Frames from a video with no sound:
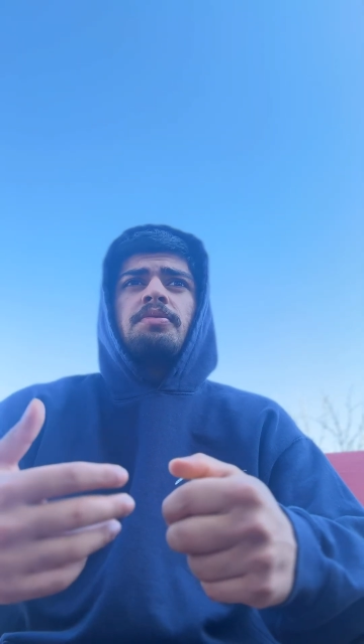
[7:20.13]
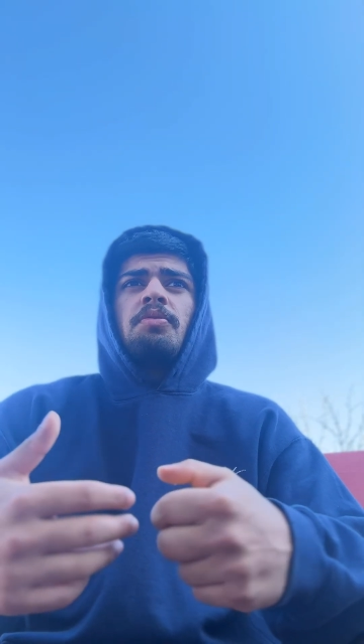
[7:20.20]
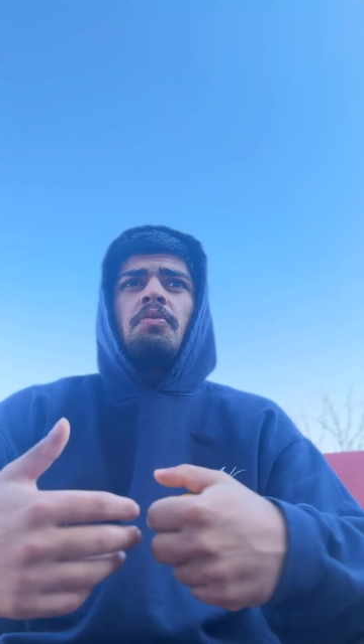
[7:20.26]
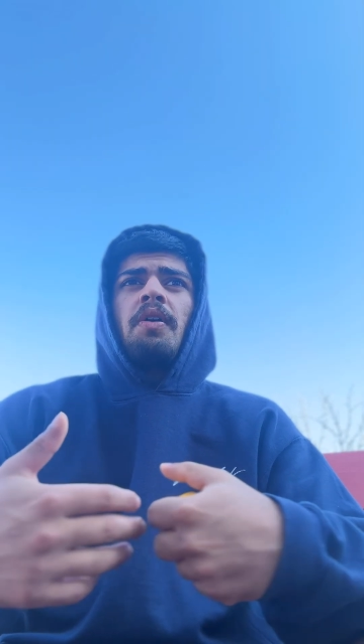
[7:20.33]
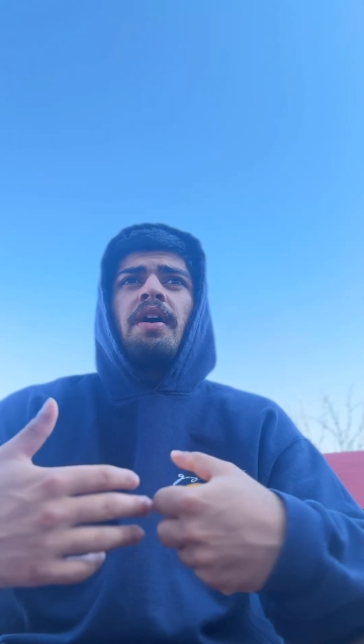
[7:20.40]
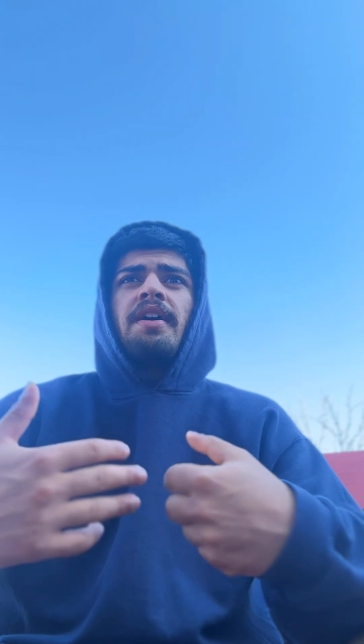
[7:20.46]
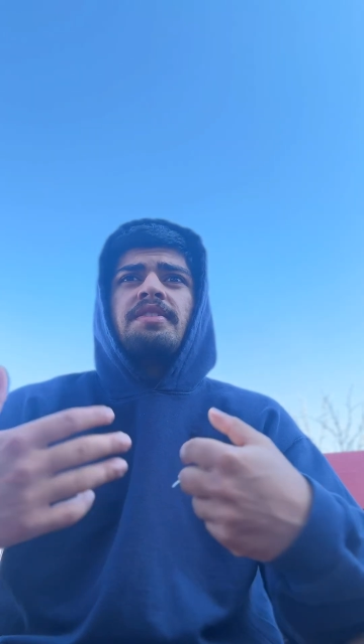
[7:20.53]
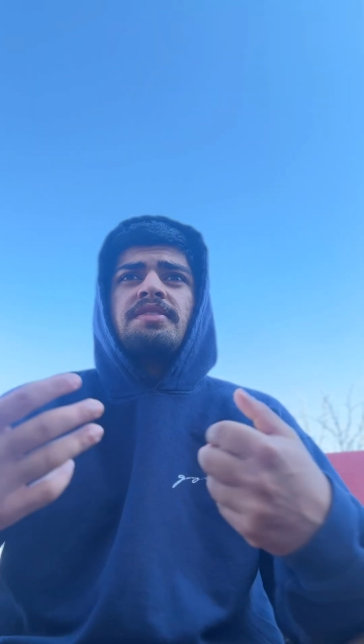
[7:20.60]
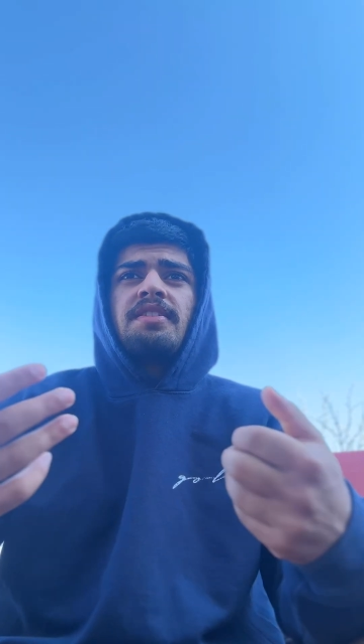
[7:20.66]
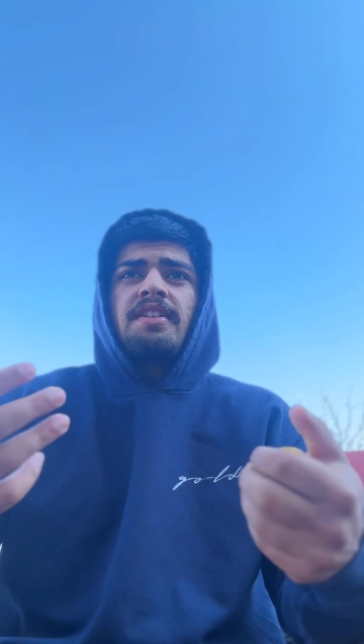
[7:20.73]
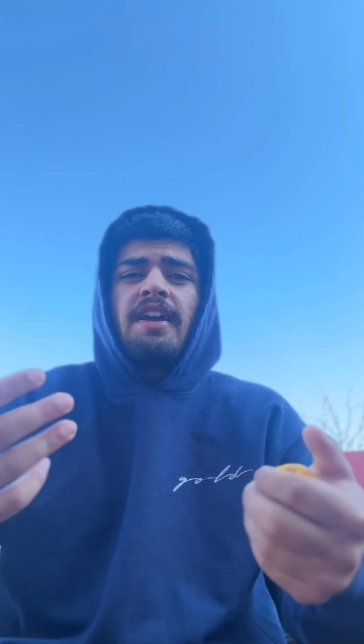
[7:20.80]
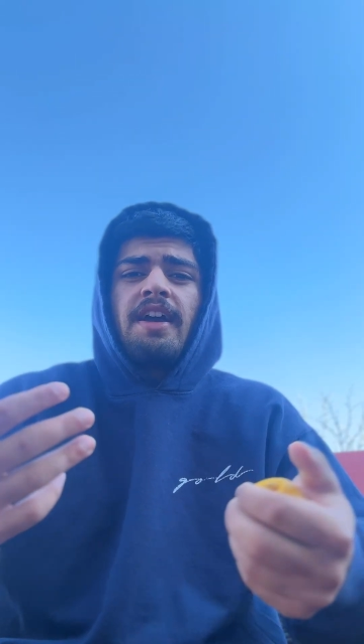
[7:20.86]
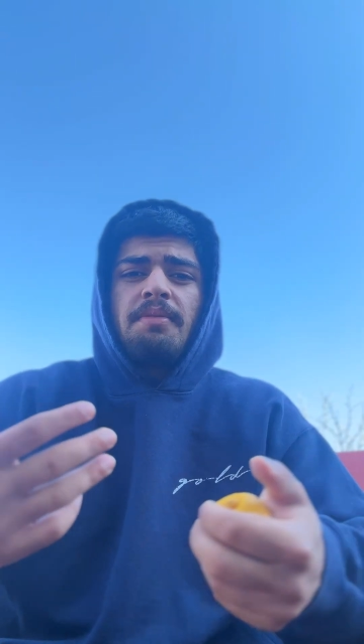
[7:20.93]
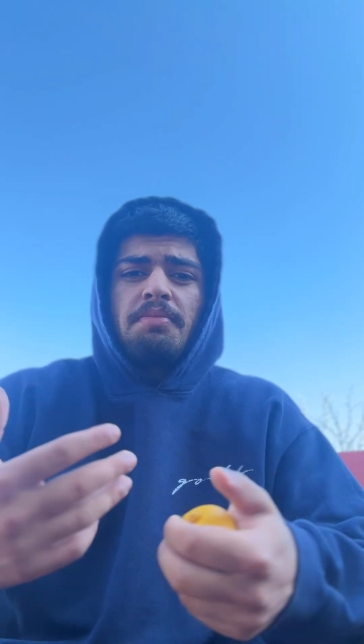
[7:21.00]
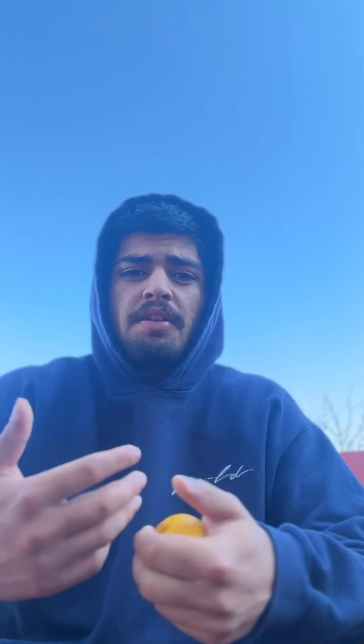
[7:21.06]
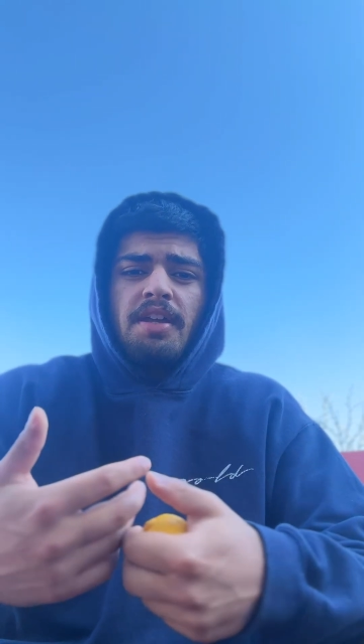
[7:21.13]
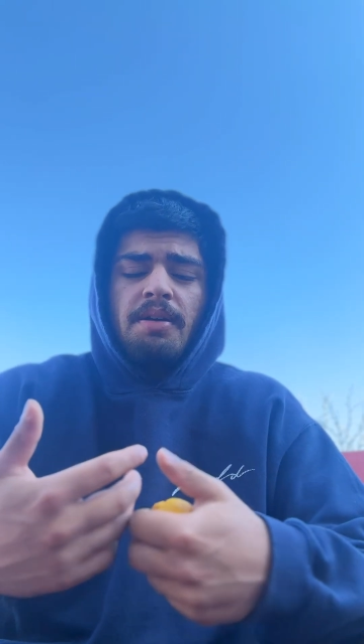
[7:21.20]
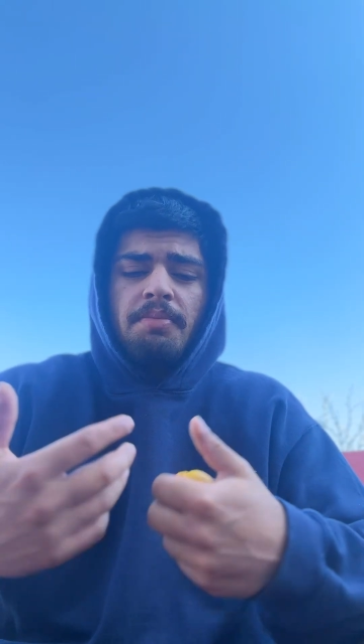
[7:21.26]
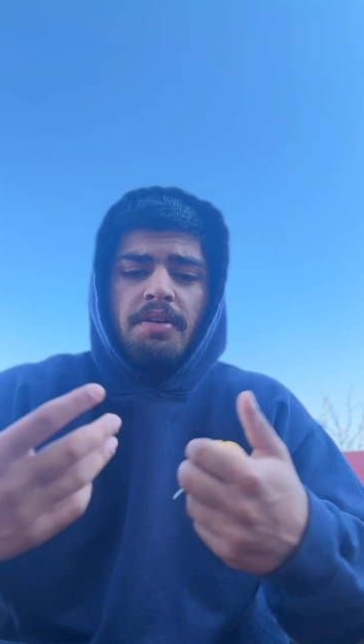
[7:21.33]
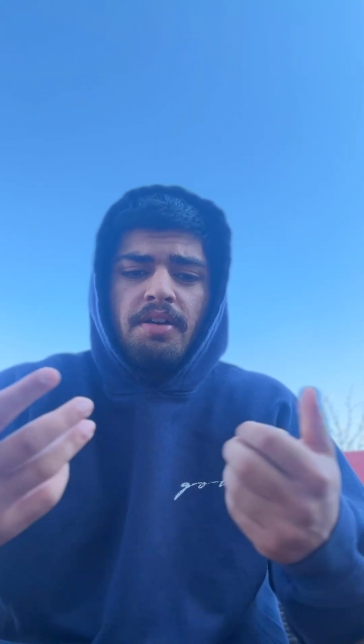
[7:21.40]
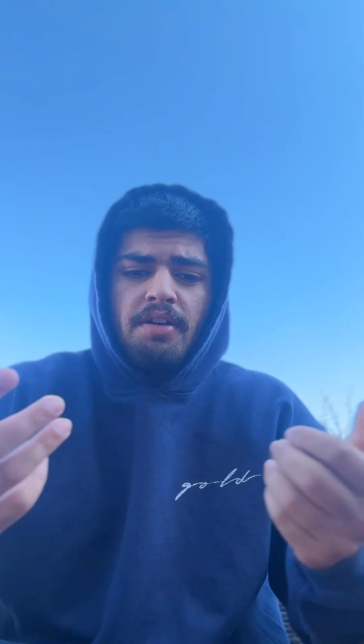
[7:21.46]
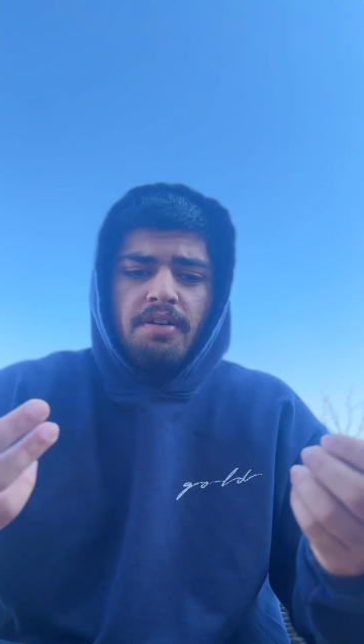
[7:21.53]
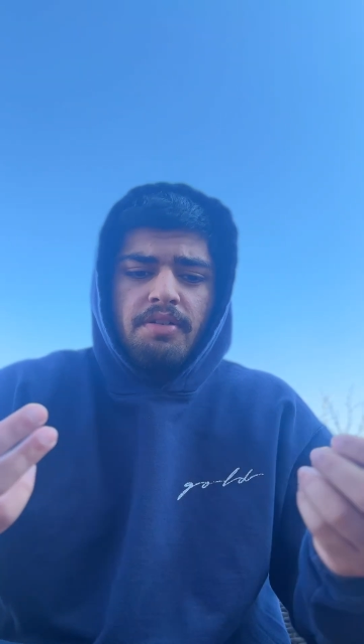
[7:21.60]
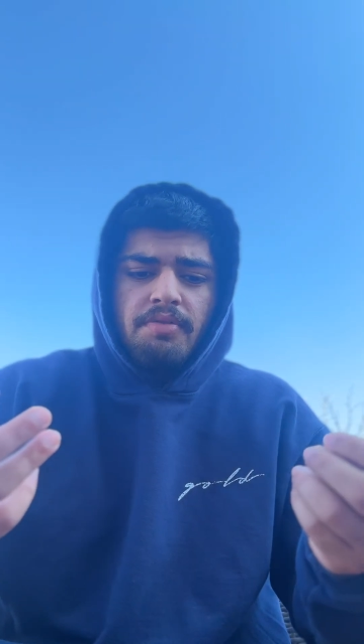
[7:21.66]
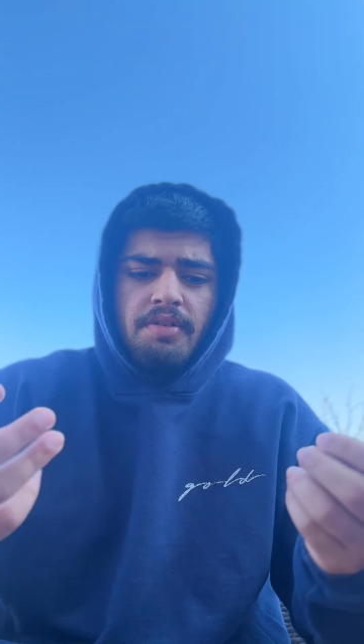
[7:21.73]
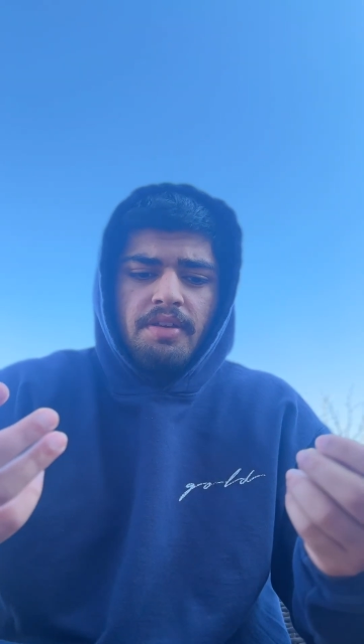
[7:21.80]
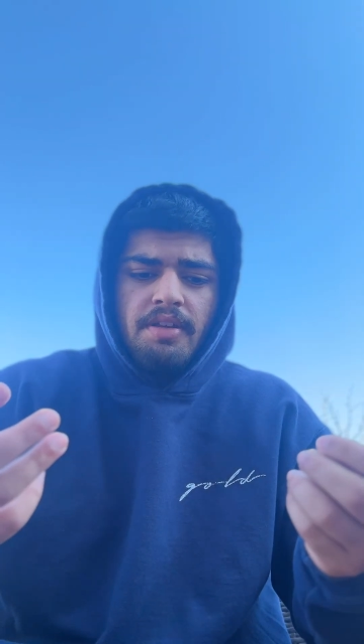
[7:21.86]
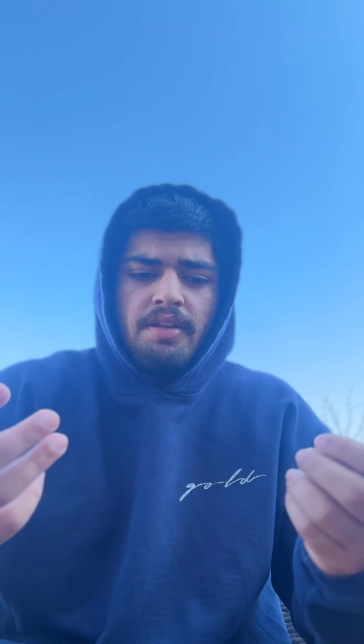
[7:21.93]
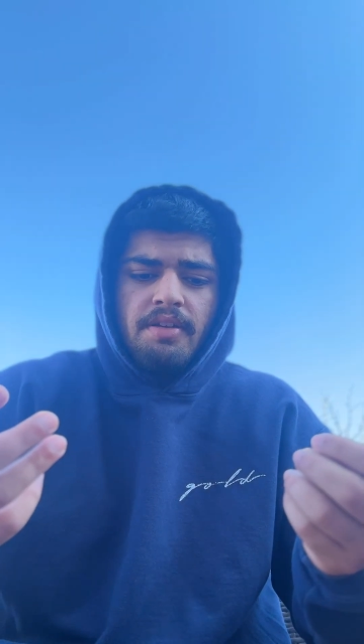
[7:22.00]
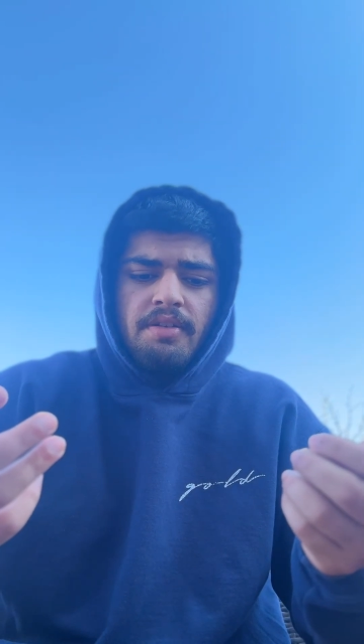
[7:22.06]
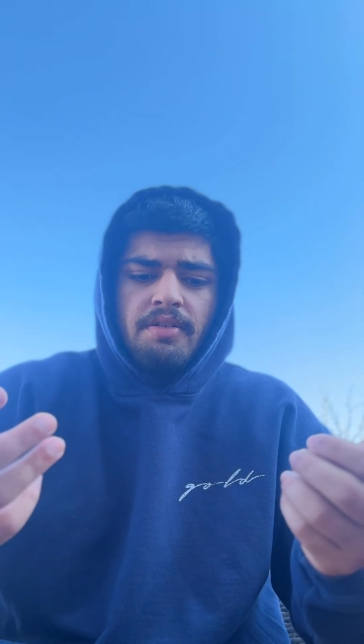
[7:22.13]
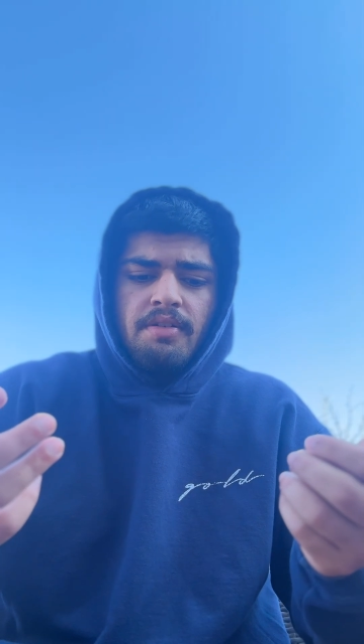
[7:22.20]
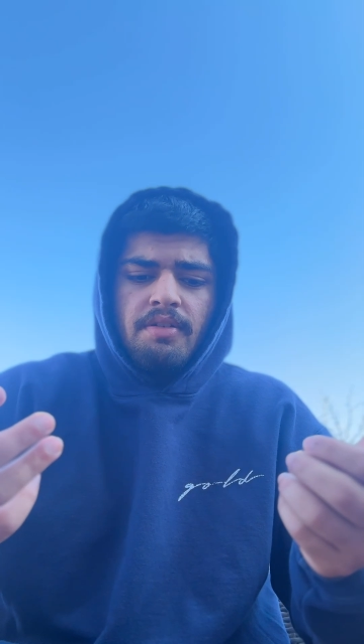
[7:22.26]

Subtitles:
why is the cat becoming hungry then,